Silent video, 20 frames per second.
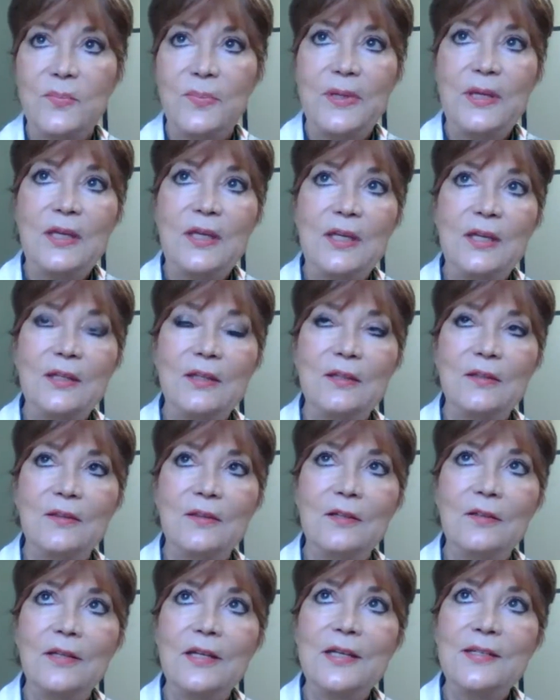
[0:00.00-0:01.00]
being,
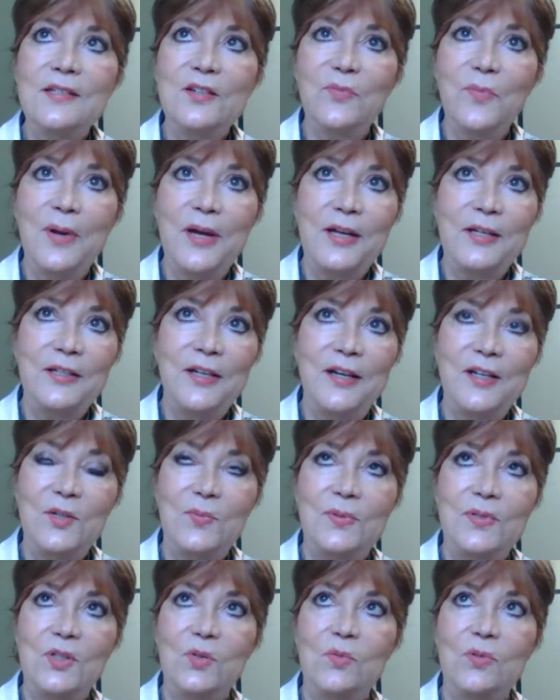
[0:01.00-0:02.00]
the least of my
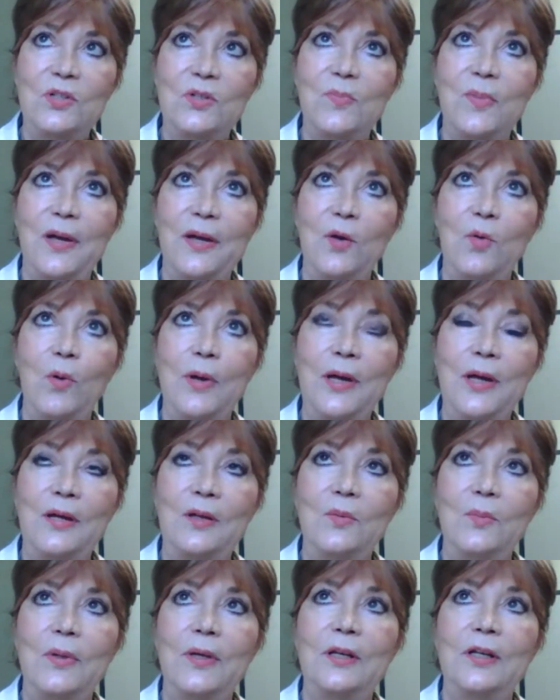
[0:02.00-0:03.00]
attachments was my
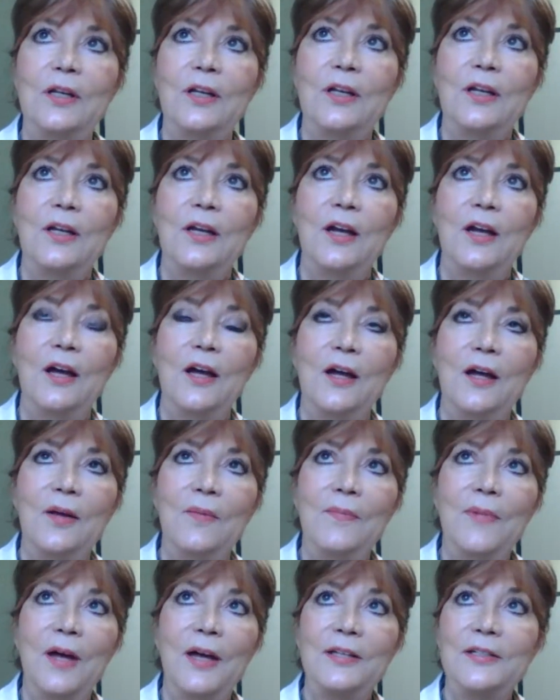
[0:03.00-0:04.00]
crown, but
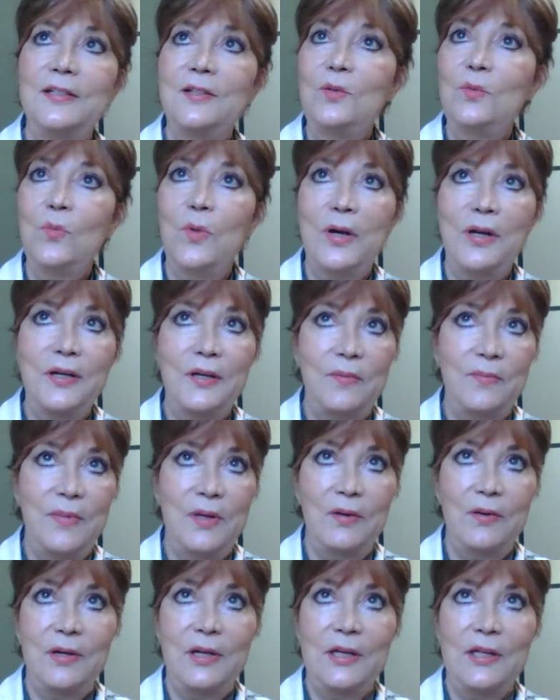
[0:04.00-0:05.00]
I didn't wind up
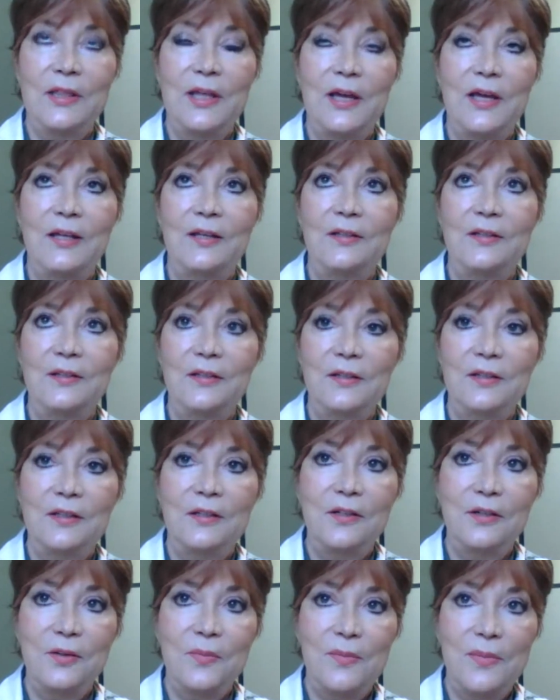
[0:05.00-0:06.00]
marrying that
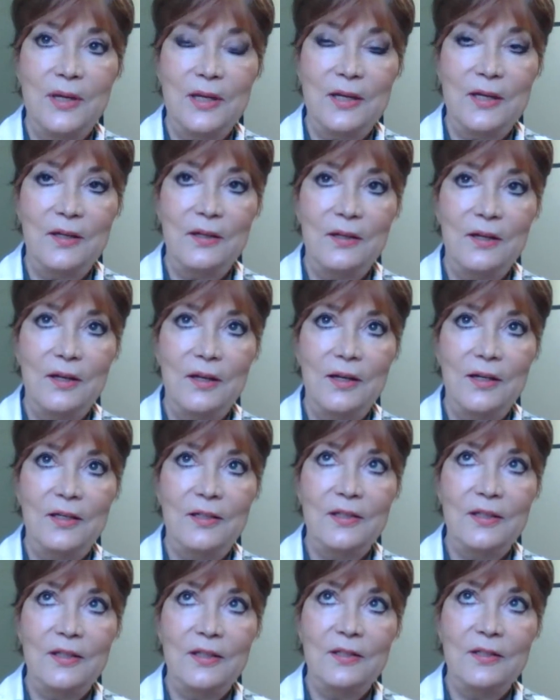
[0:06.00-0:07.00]
young man. I
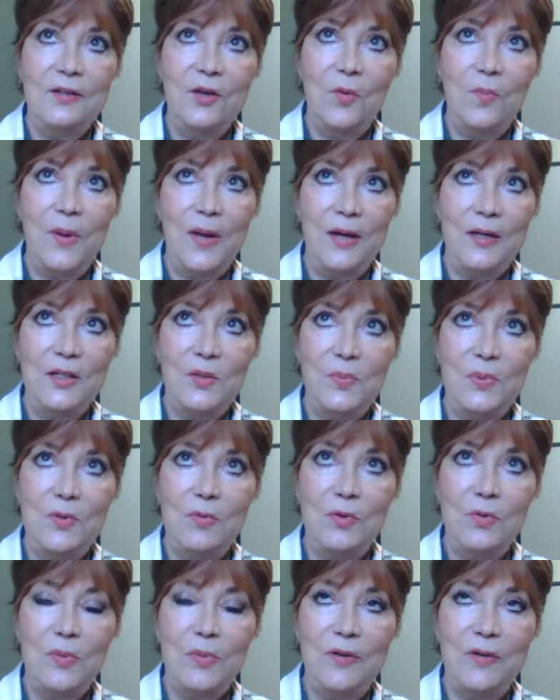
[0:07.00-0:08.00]
did go back to be
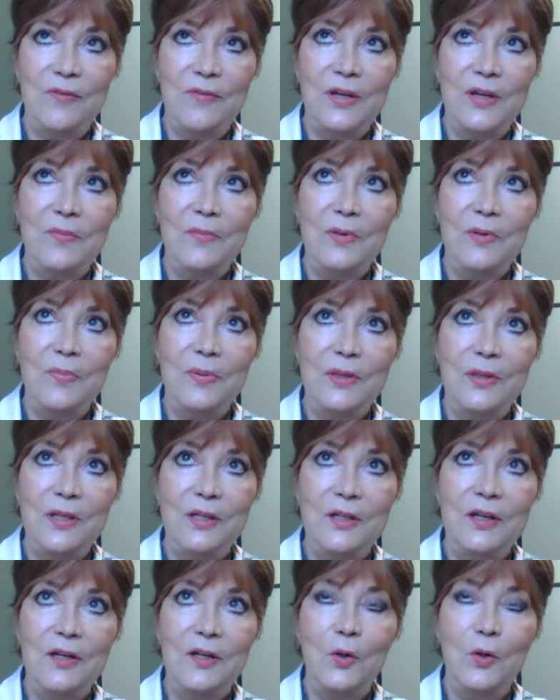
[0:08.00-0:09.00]
with my family, but
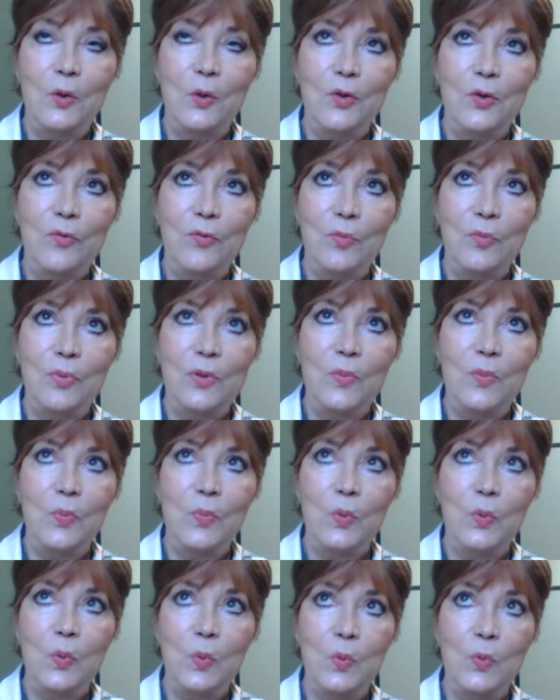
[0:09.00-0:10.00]
then I learned from
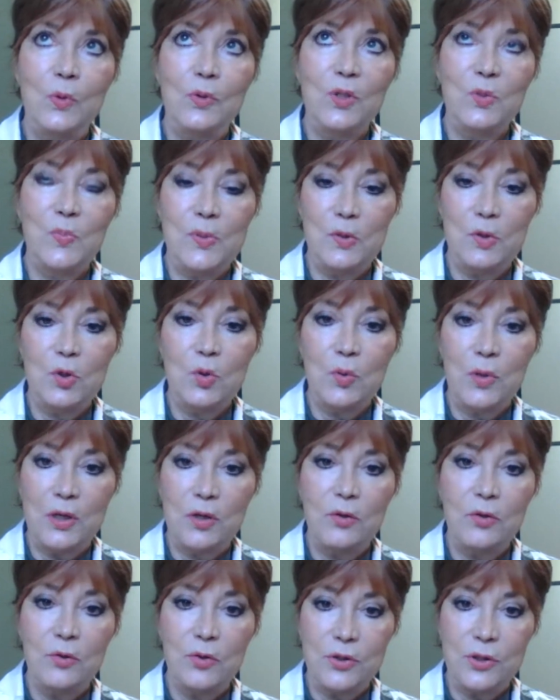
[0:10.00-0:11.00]
people who were spiritual
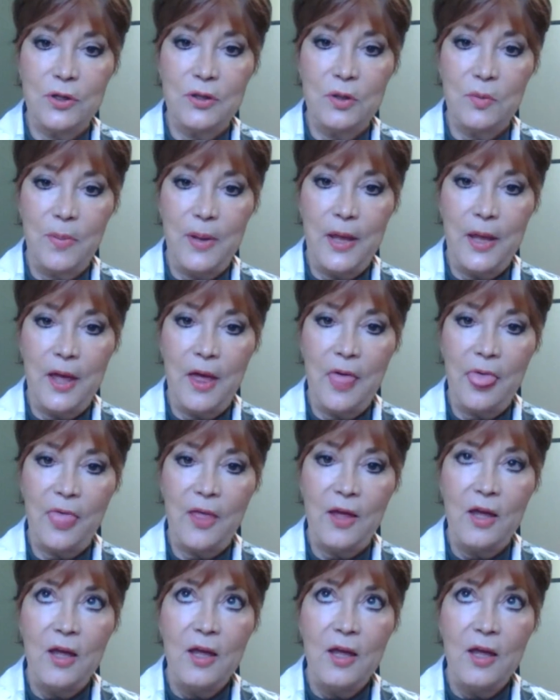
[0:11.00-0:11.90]
elders on the path.